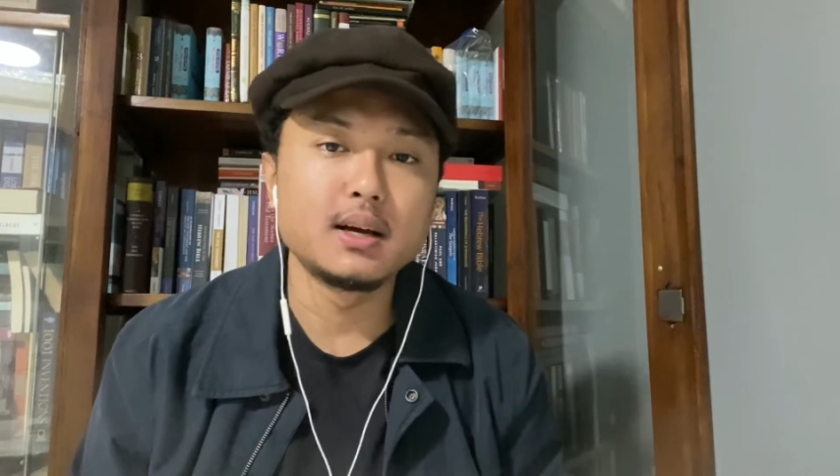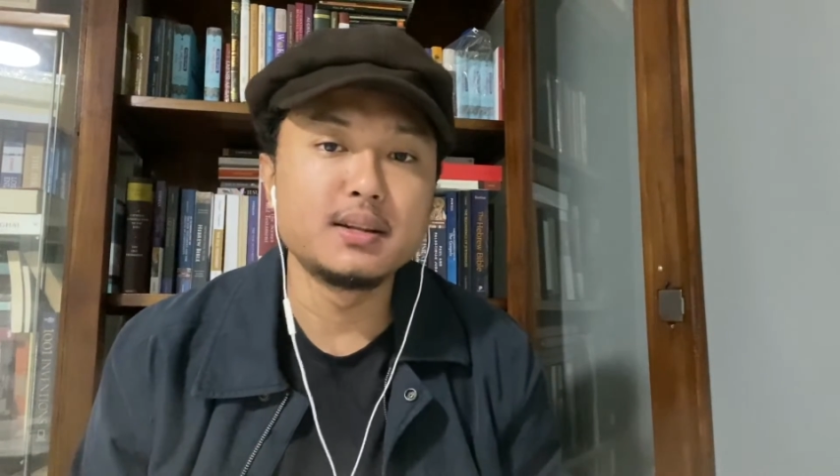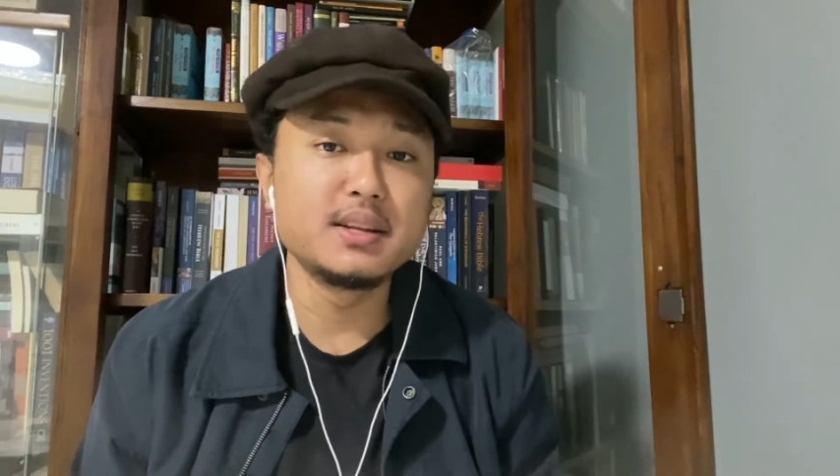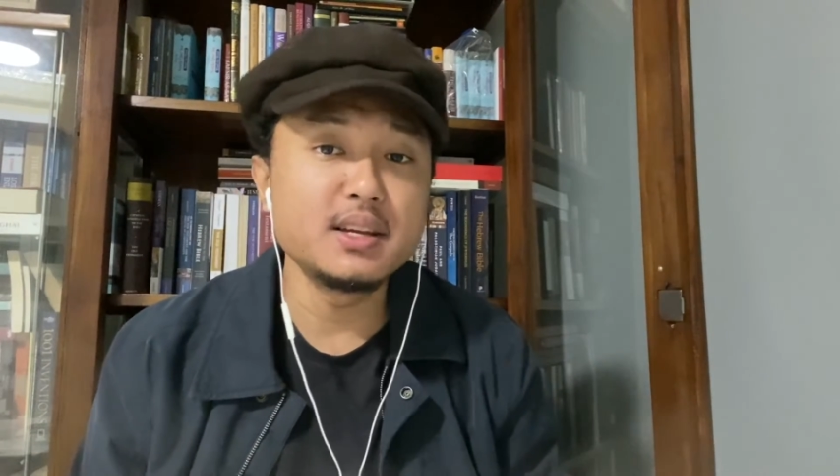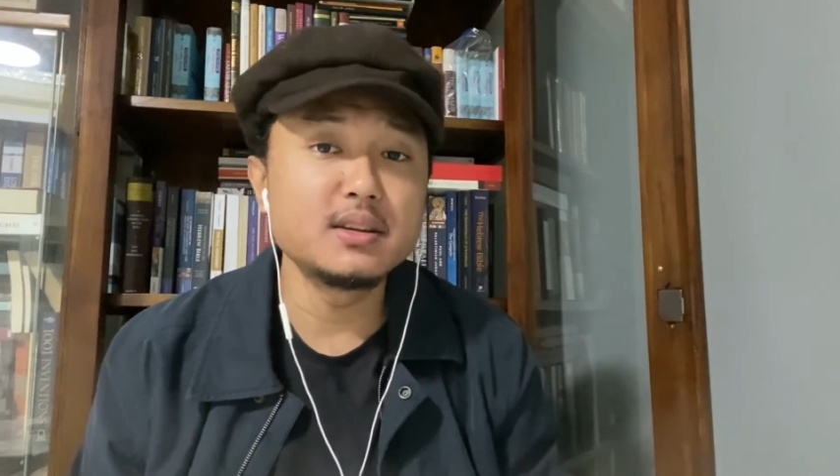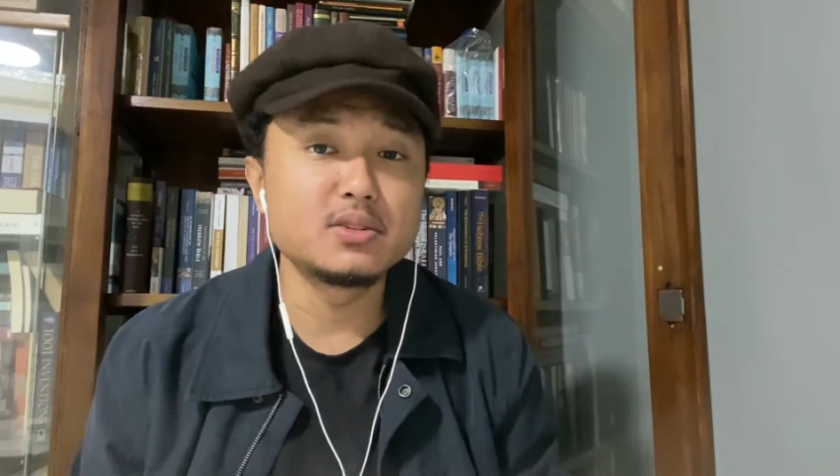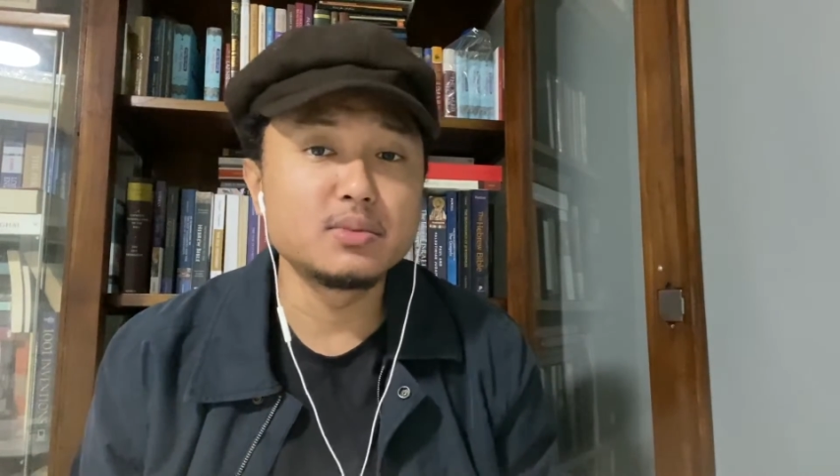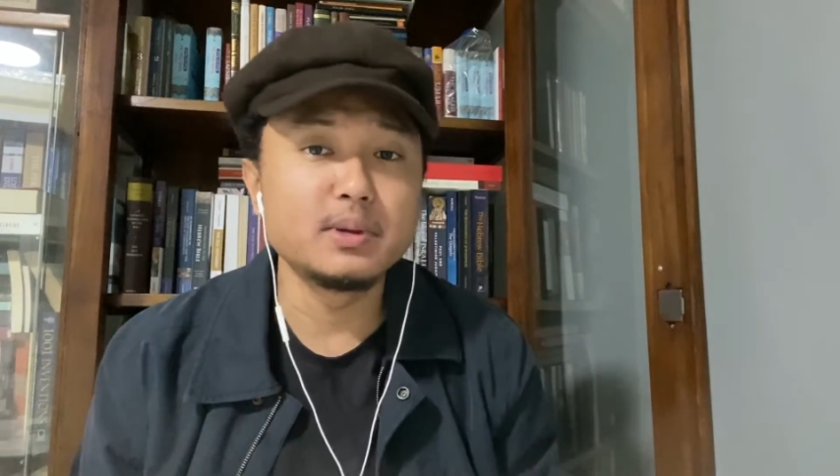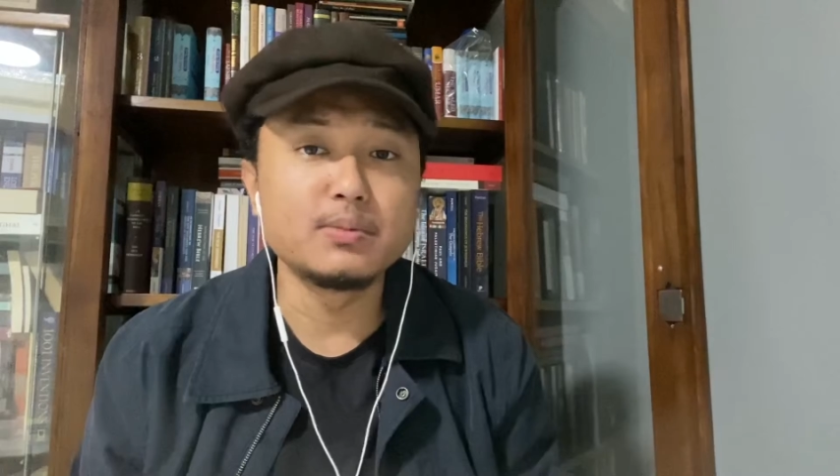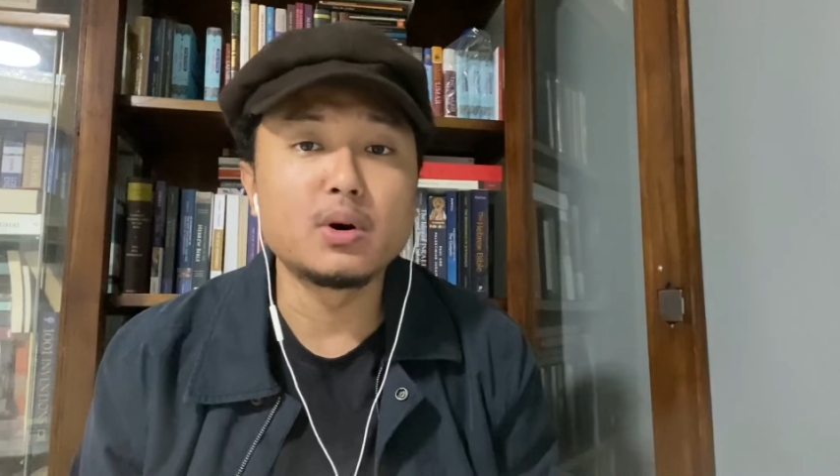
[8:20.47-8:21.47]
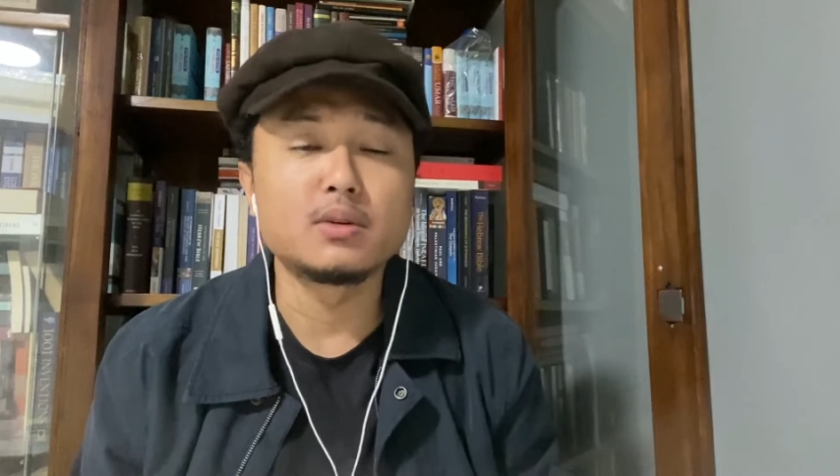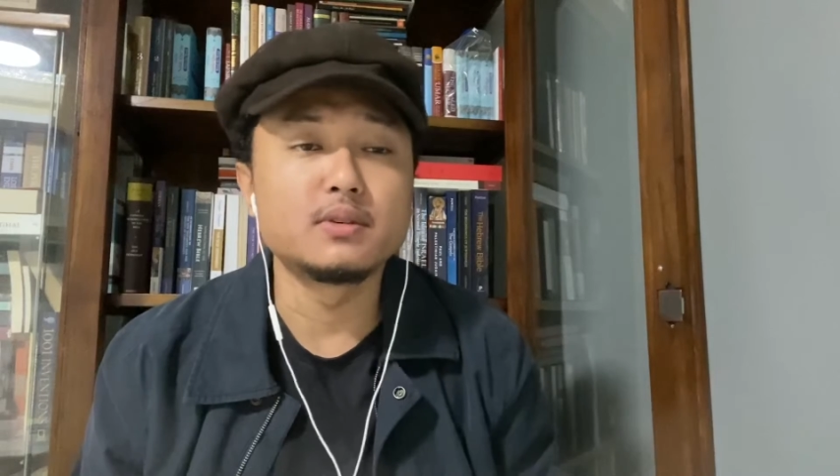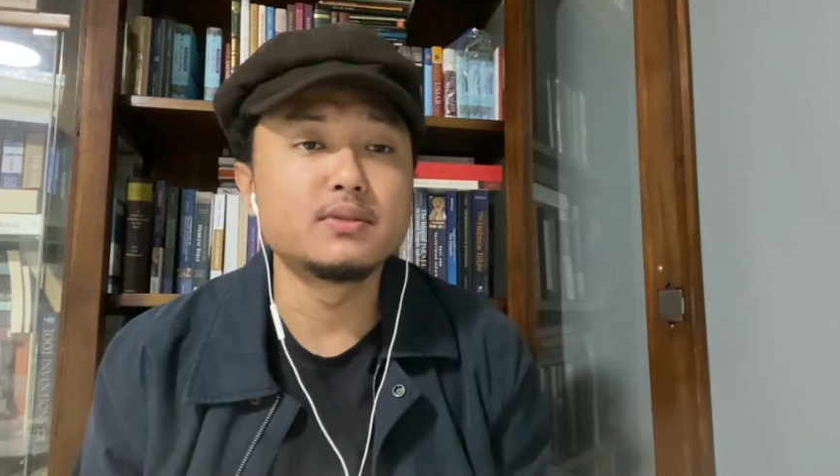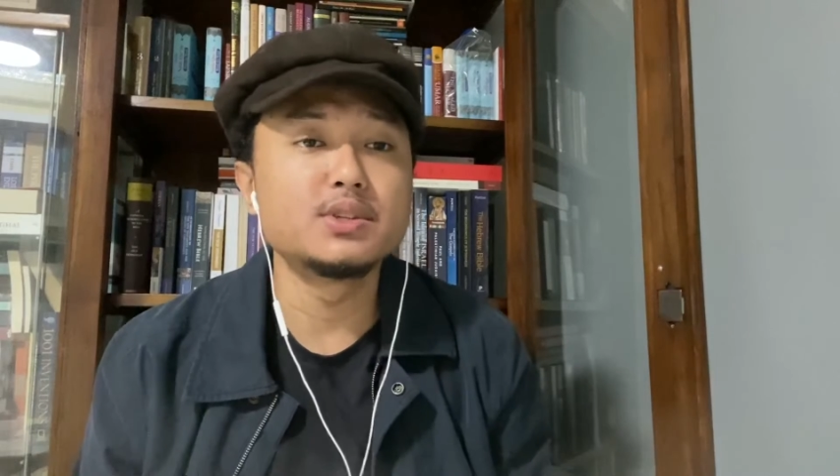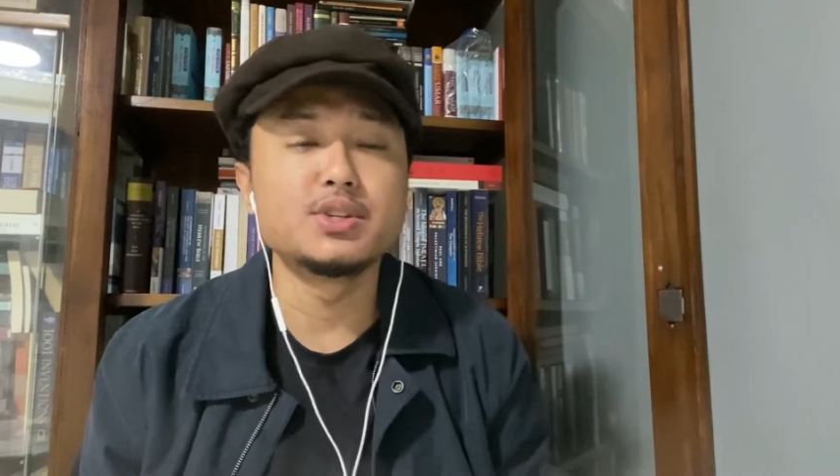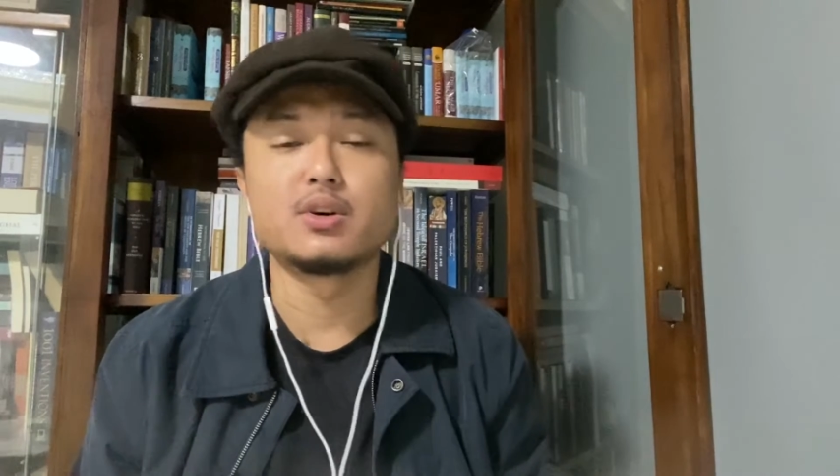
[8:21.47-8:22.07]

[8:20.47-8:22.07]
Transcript: needed to be born of a virgin?